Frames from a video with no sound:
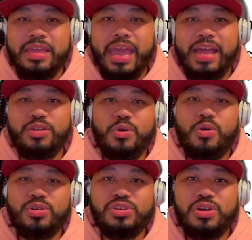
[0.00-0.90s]
And
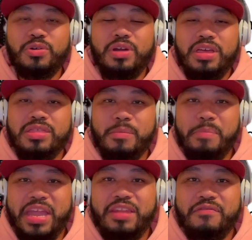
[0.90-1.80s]
also the
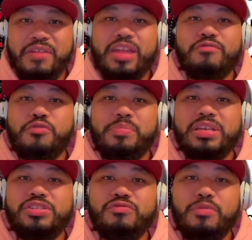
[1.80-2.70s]
main event,
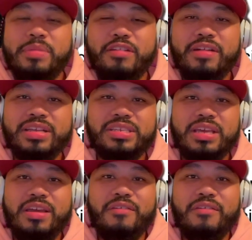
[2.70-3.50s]
Robeisy Ramirez